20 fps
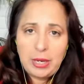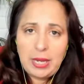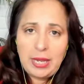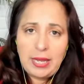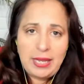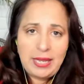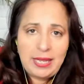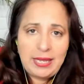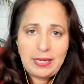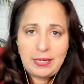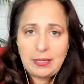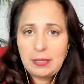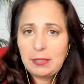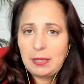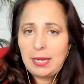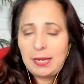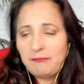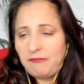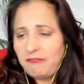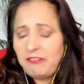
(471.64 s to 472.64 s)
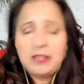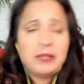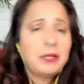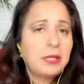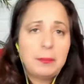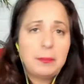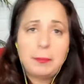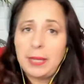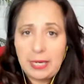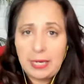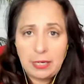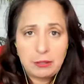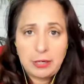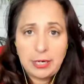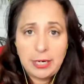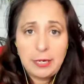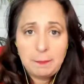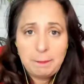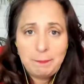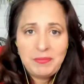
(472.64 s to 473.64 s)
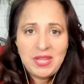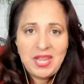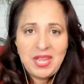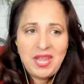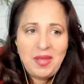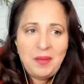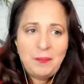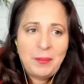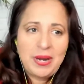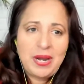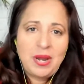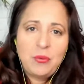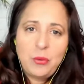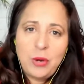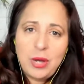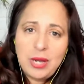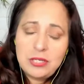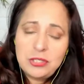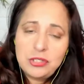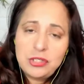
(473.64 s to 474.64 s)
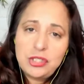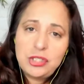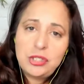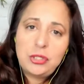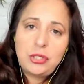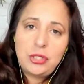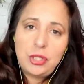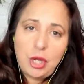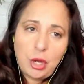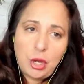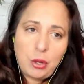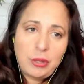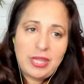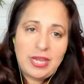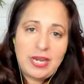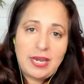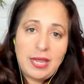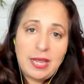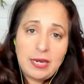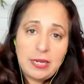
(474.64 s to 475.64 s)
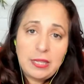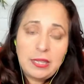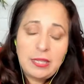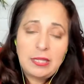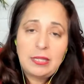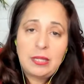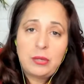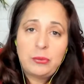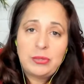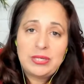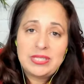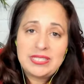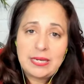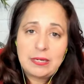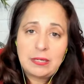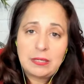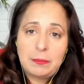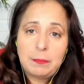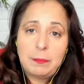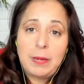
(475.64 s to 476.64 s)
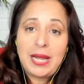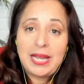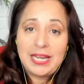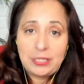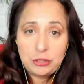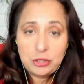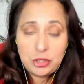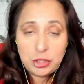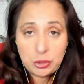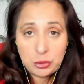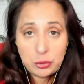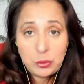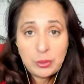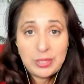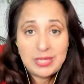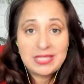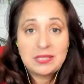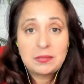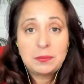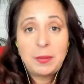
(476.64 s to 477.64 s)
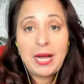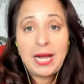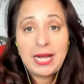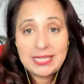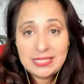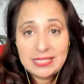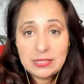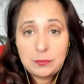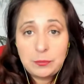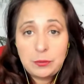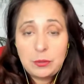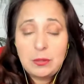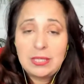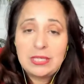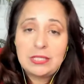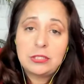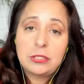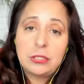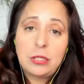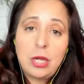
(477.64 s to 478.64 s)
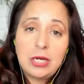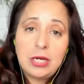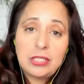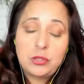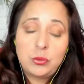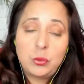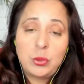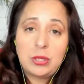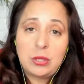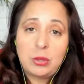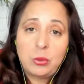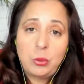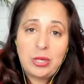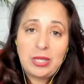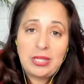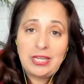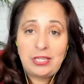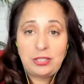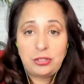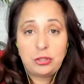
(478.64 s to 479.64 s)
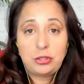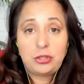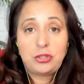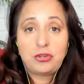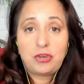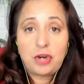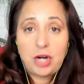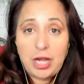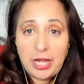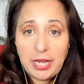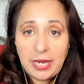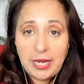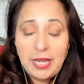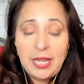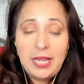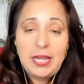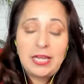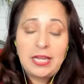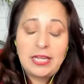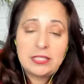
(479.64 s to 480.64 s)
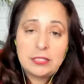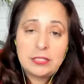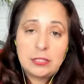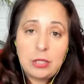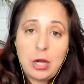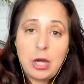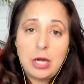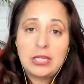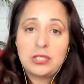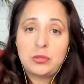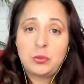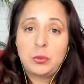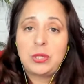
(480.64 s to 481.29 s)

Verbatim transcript: and fill in the blank, right? But I want us to know that anything that we set our mind to is possible as long as we are willing to try, as long as we